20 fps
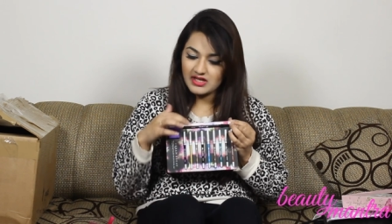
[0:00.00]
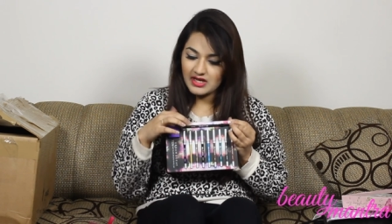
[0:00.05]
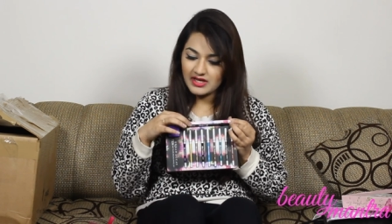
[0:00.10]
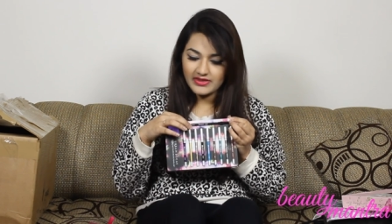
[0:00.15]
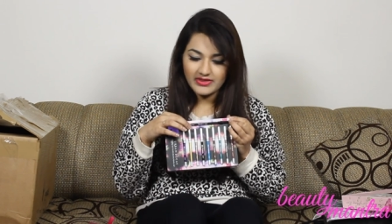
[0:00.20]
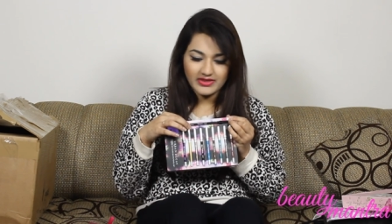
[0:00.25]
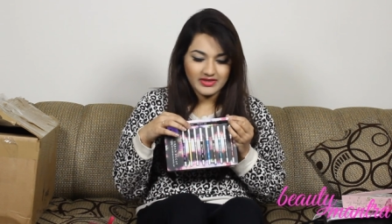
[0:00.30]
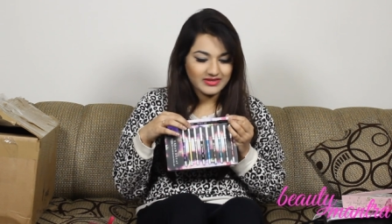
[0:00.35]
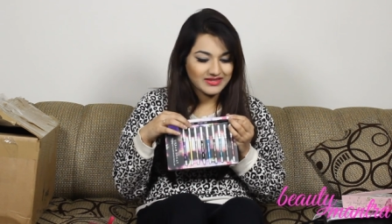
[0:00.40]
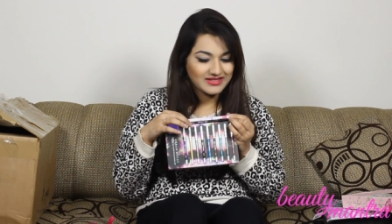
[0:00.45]

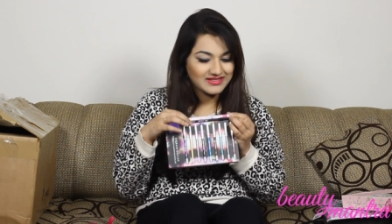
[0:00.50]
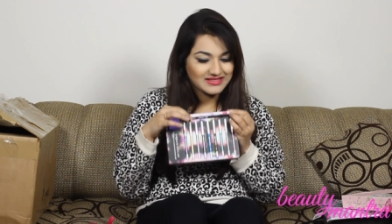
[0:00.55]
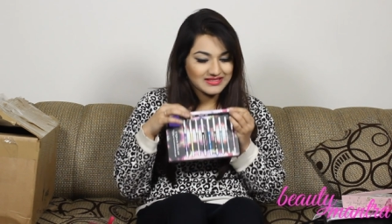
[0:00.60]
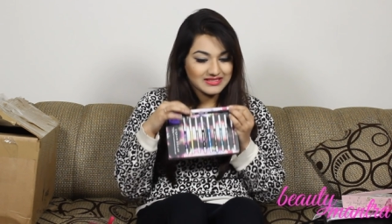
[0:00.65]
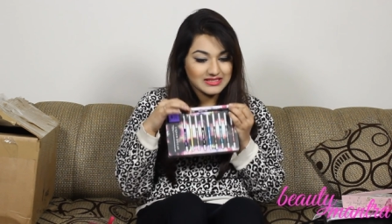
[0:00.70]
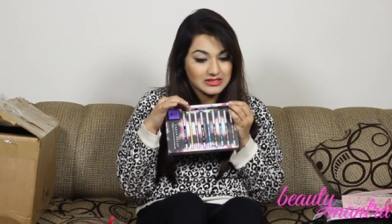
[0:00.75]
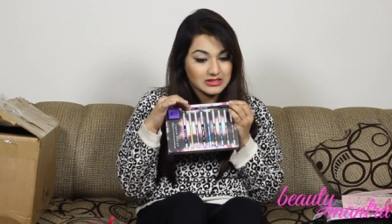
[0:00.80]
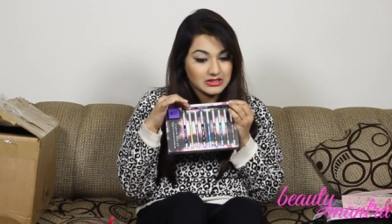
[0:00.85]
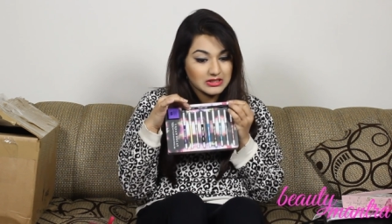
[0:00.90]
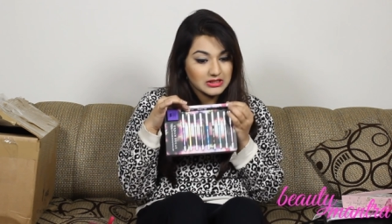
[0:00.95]
I think
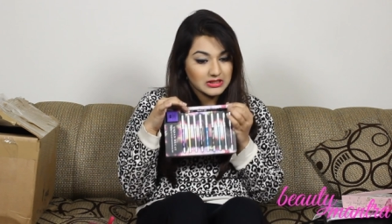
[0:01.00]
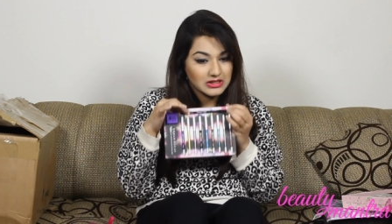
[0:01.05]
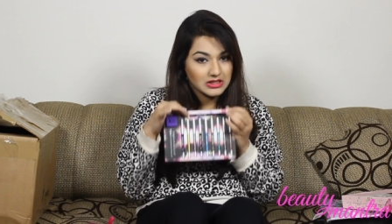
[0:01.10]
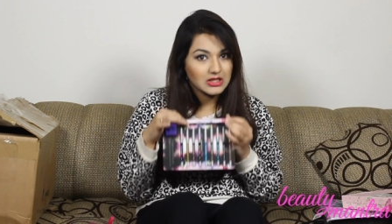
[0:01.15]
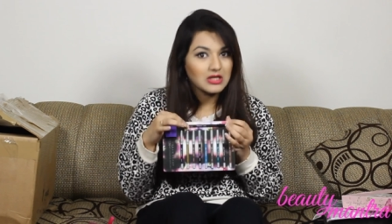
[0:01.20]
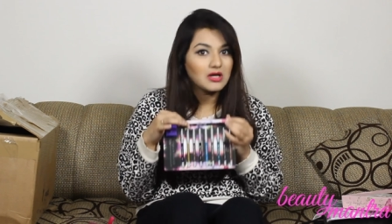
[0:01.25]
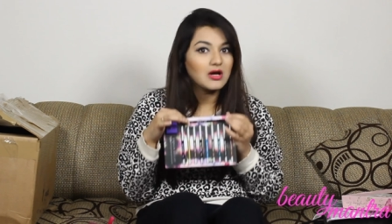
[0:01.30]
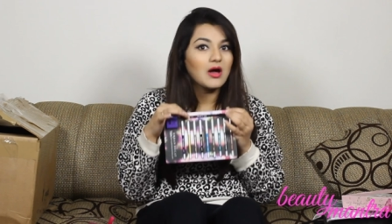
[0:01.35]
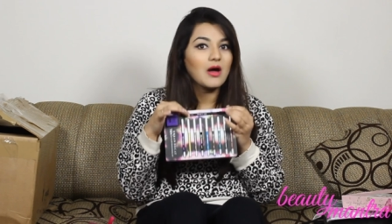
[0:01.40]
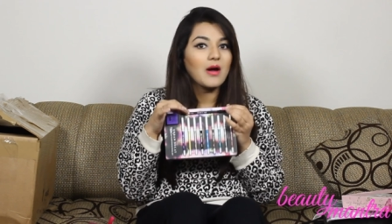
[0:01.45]
this is
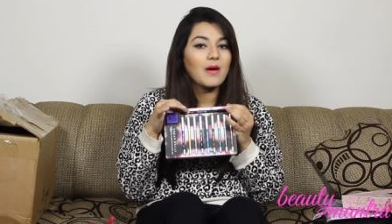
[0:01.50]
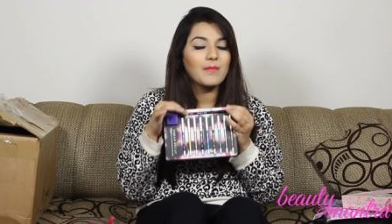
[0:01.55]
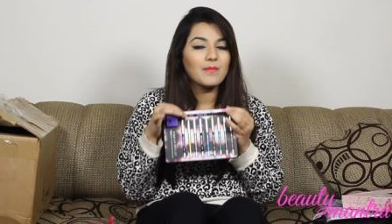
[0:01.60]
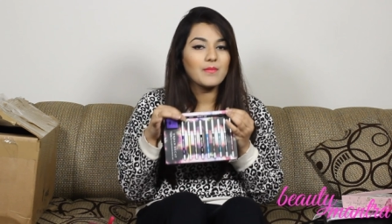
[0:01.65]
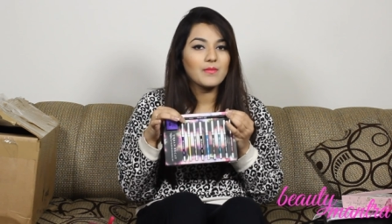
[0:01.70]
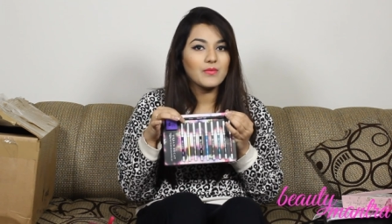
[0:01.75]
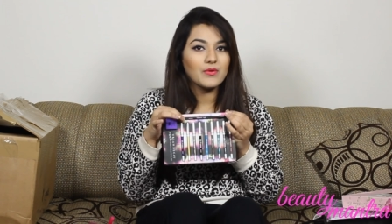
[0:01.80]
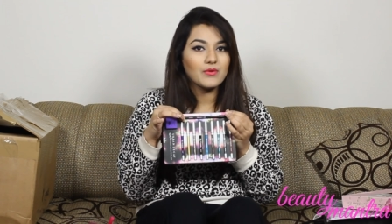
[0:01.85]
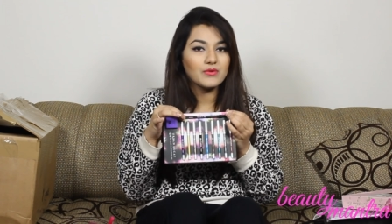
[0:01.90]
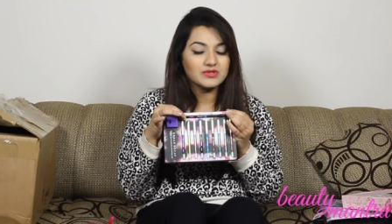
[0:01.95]
the
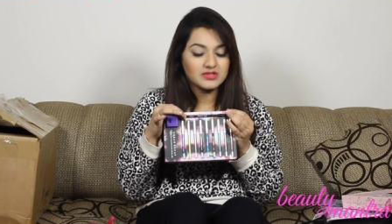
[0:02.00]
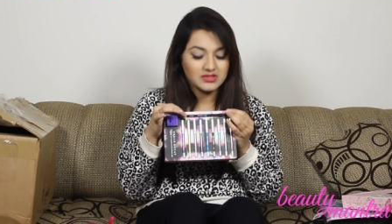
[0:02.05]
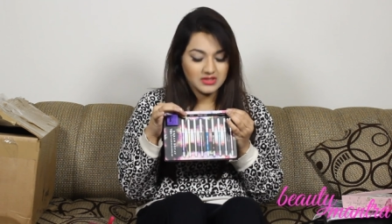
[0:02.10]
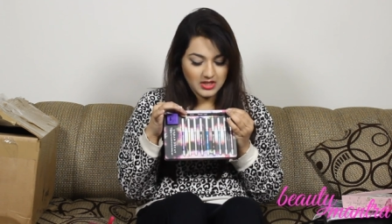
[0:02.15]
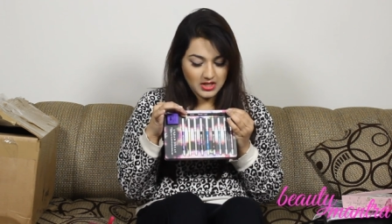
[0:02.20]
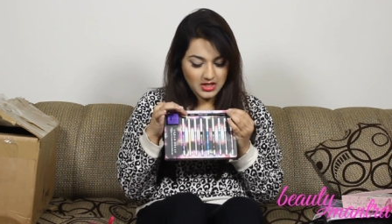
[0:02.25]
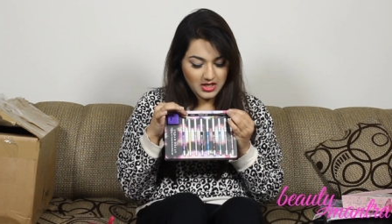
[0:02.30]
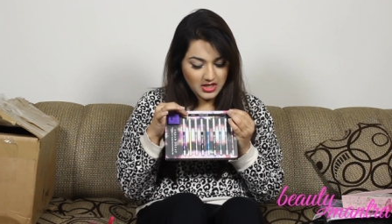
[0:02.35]
most